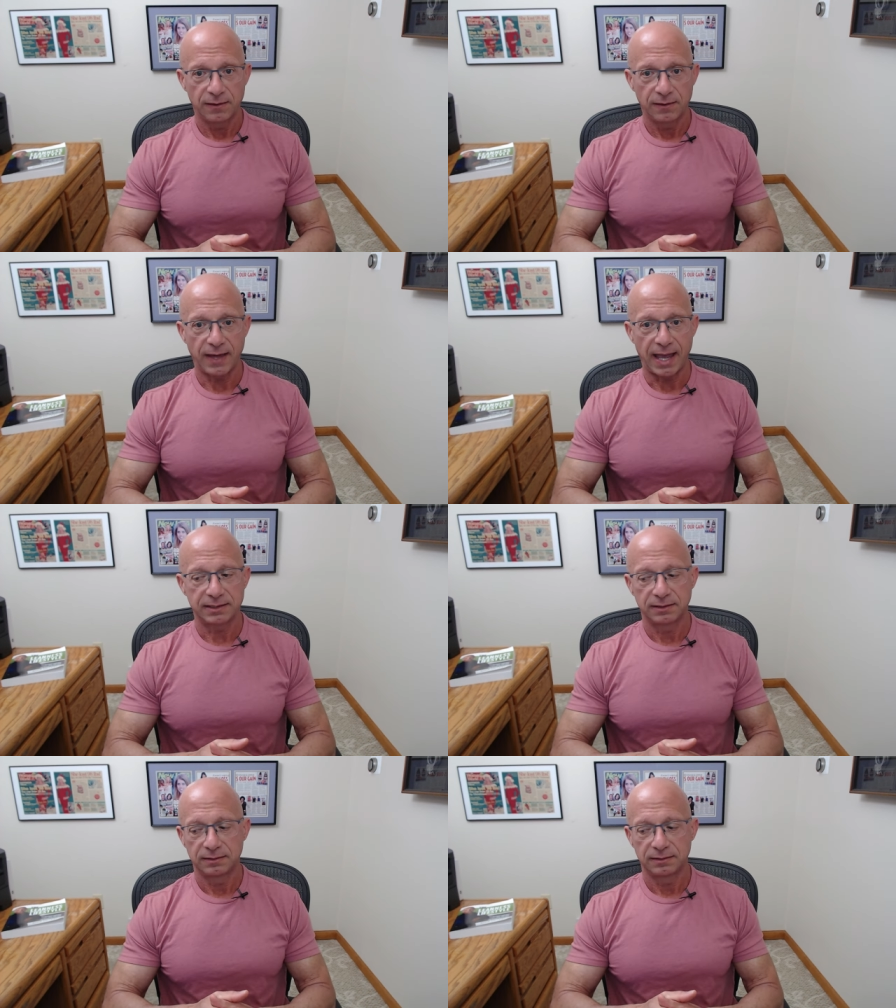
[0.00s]

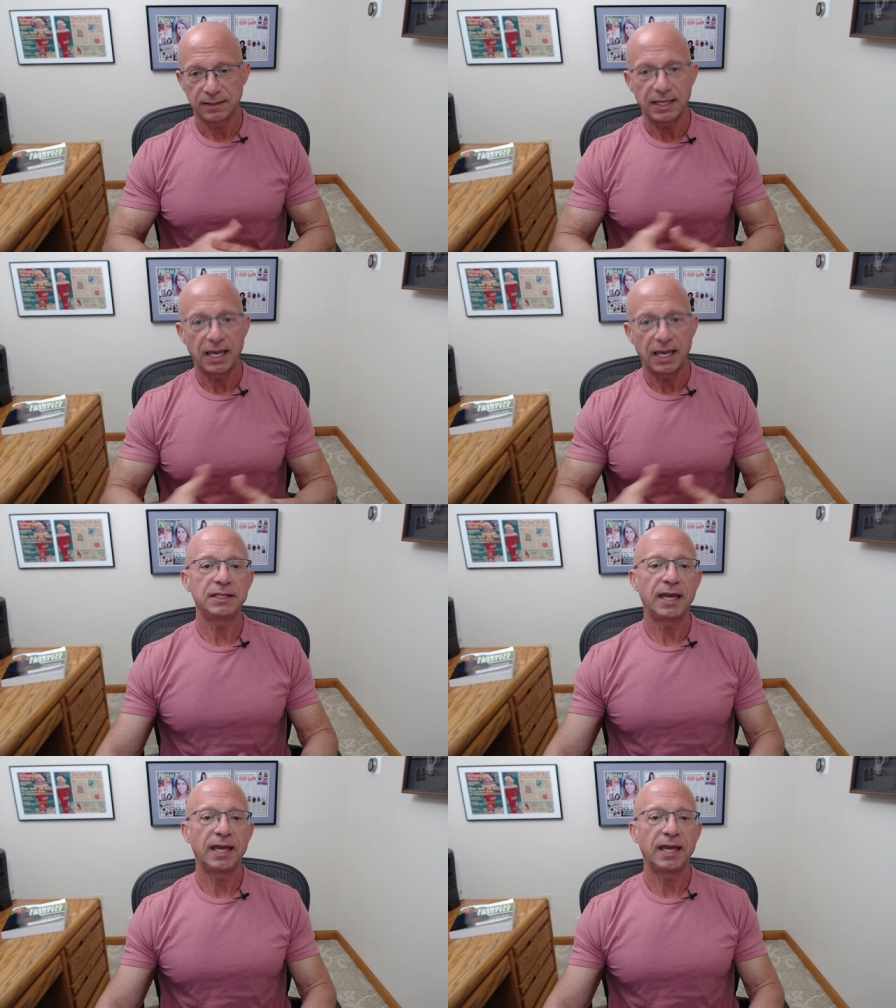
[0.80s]
that the
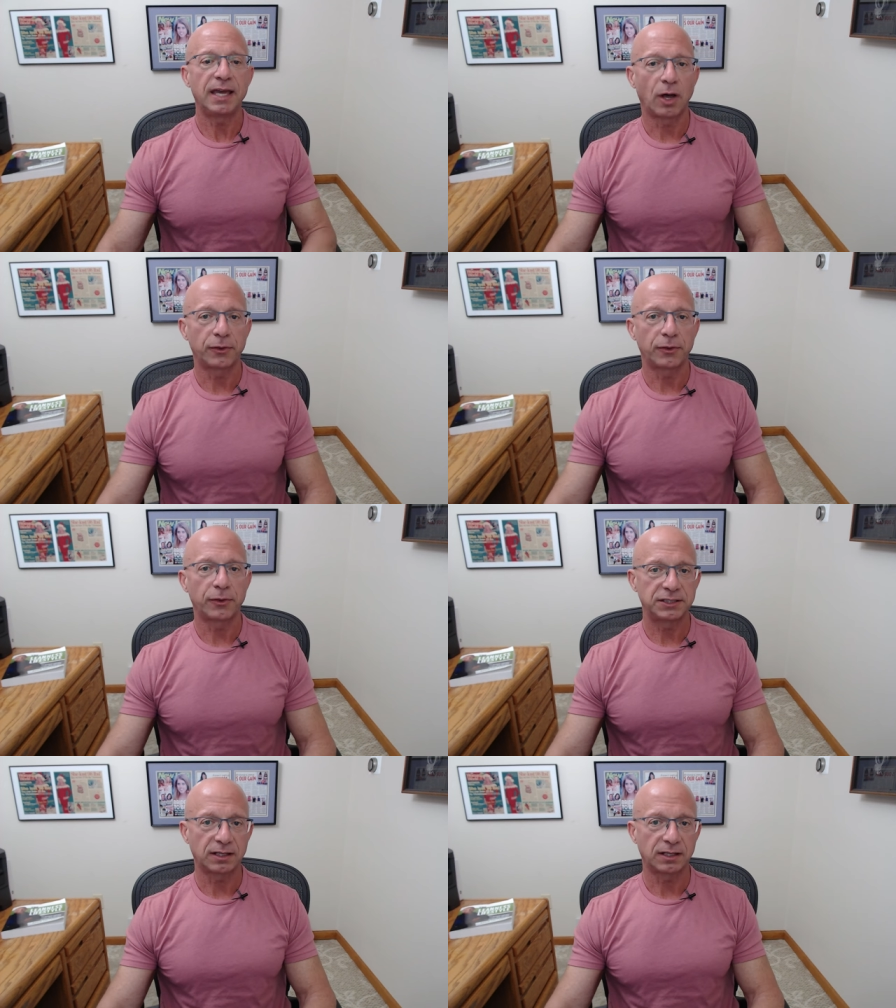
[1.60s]
FDA is
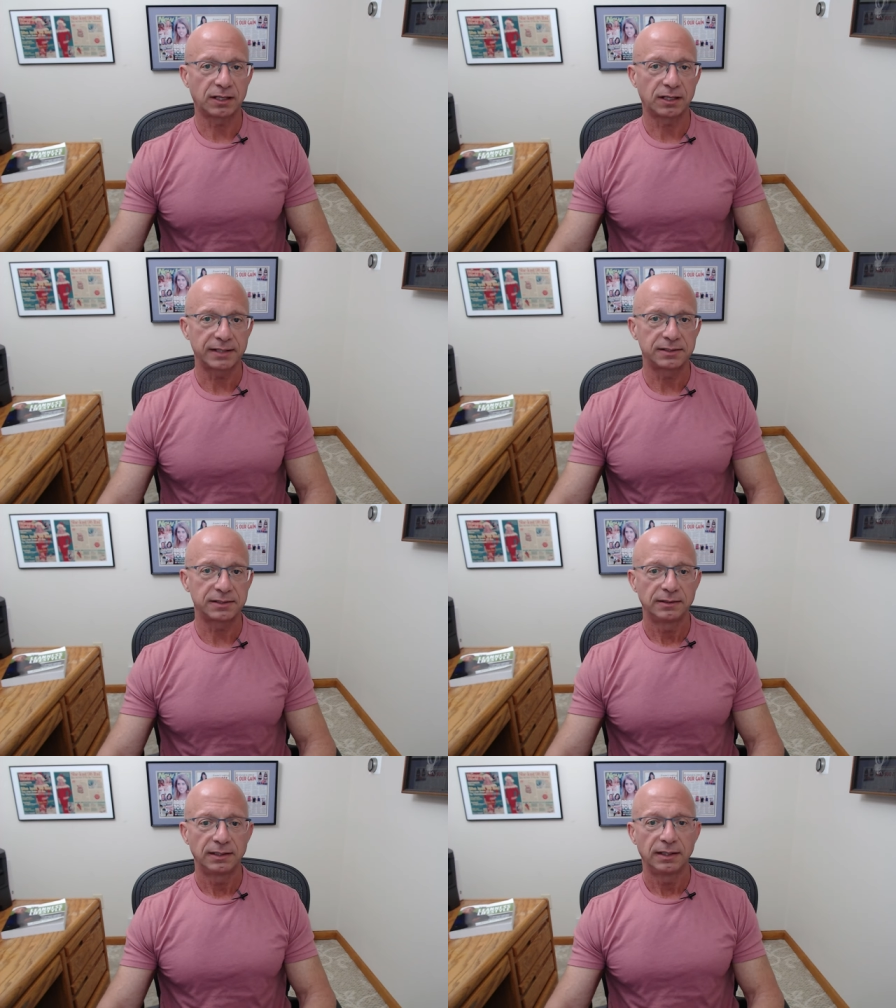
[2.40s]
authorized to
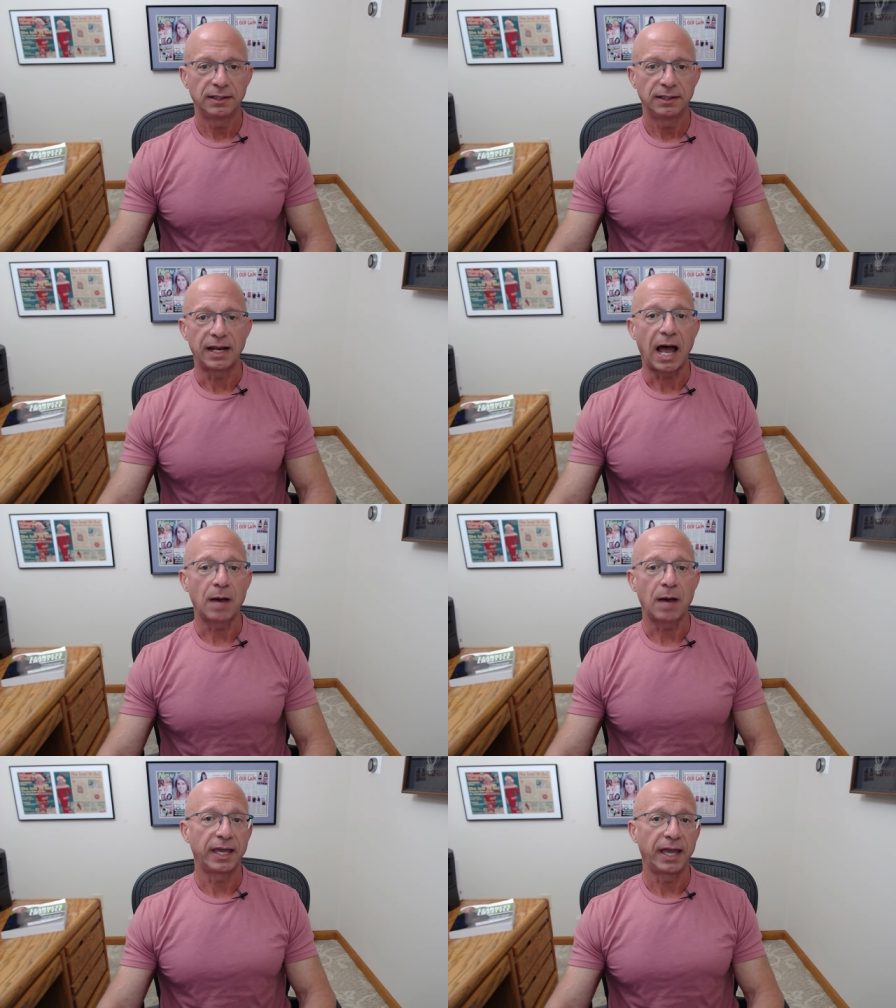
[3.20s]
collect and
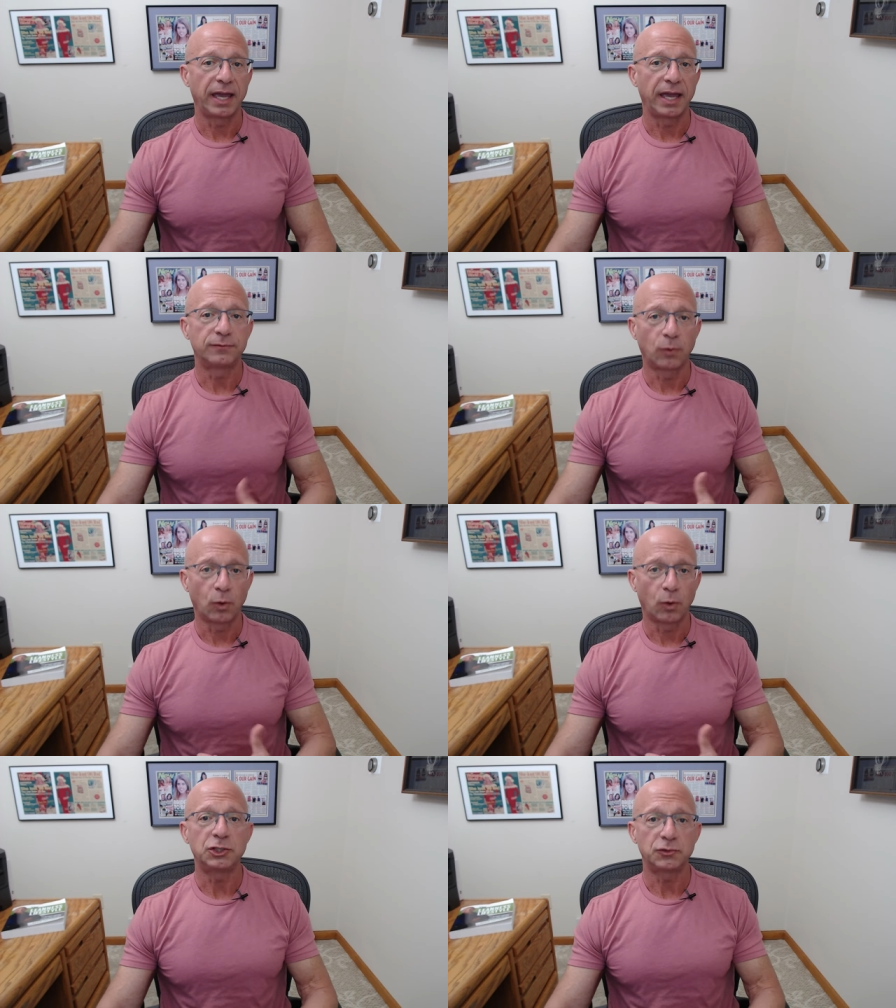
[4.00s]
obligate
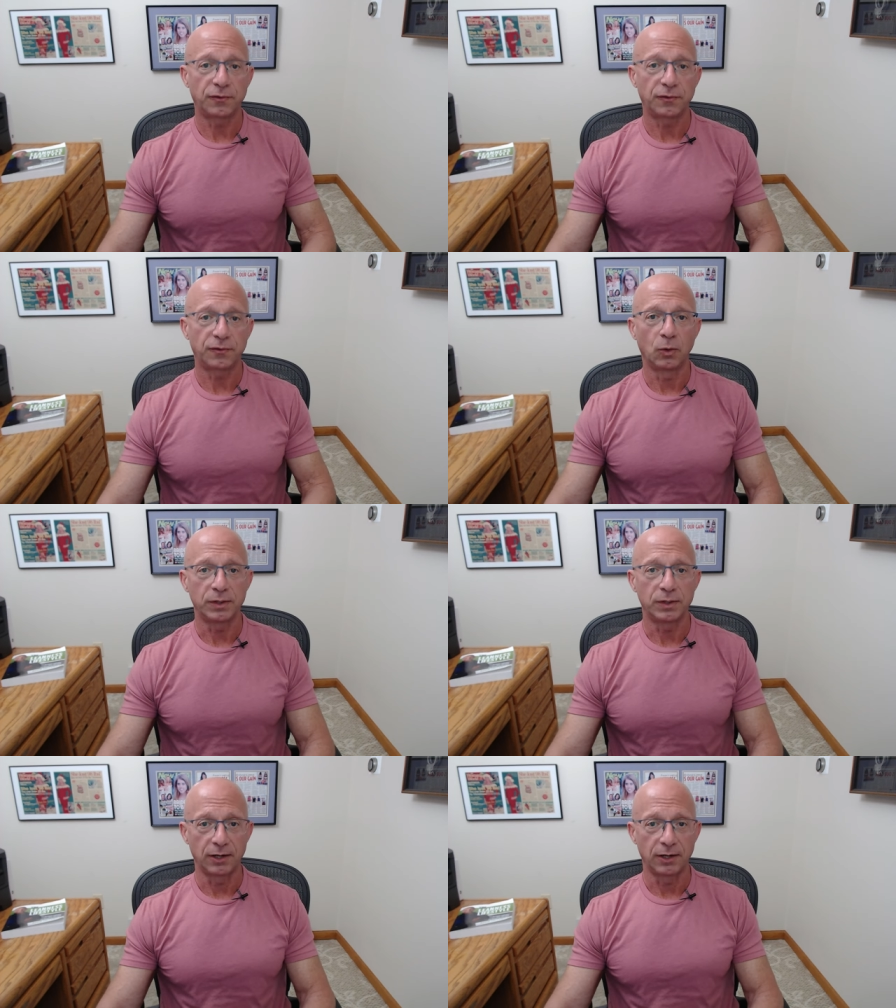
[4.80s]
for each
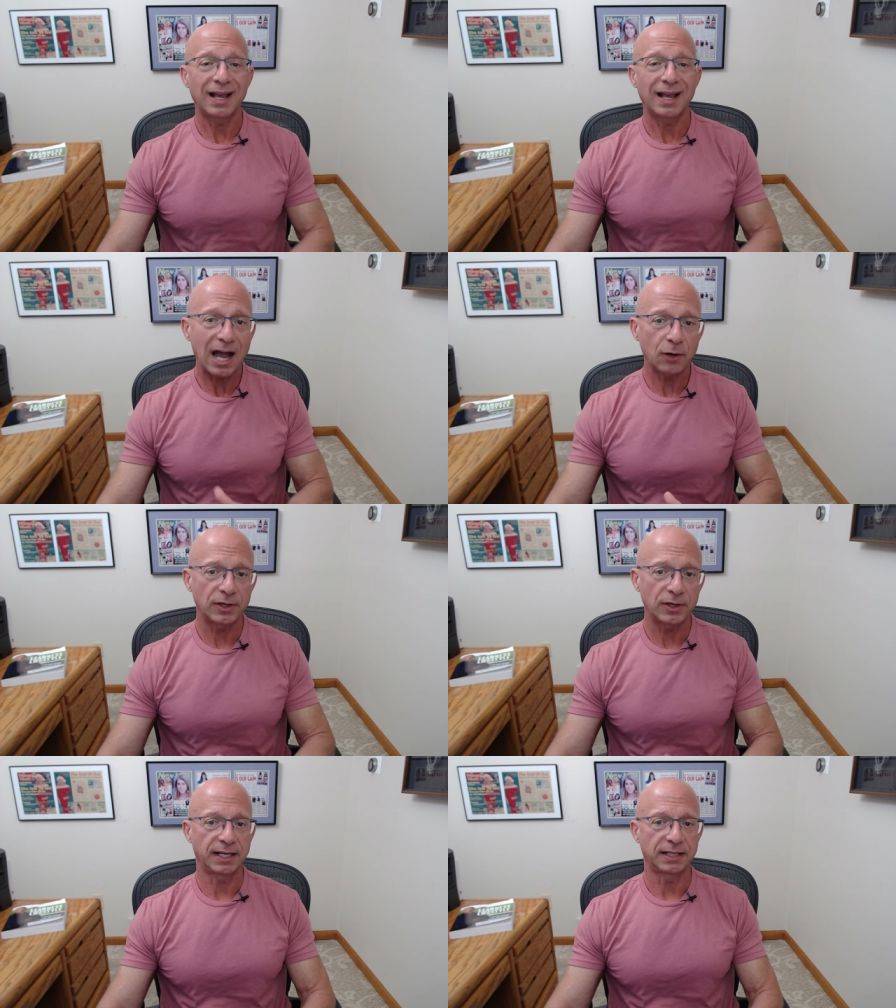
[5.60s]
fiscal year.
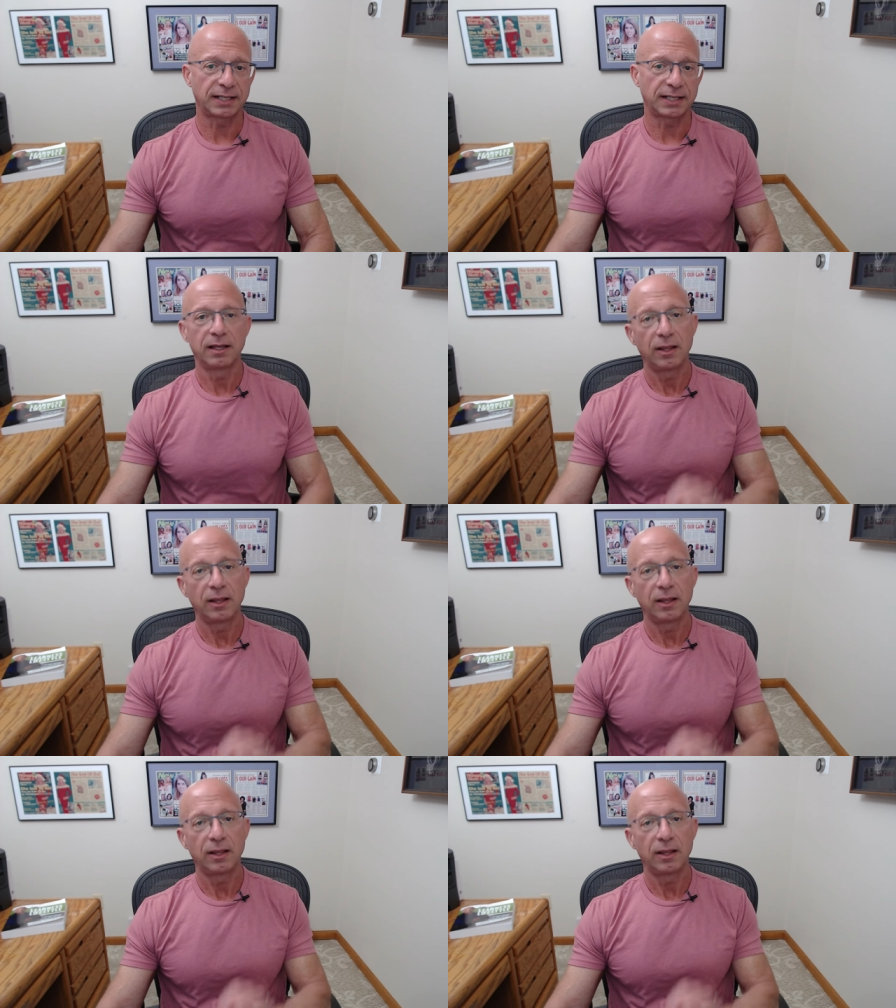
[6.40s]
Congress sets that.